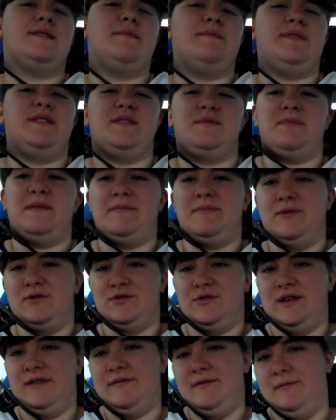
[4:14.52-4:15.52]
Some of these people are
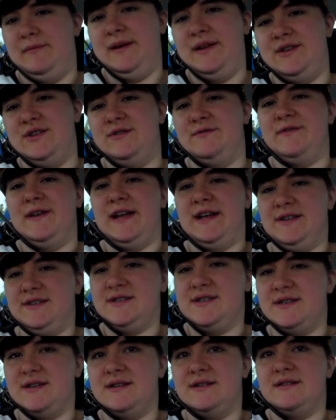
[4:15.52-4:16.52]
driving way too fast.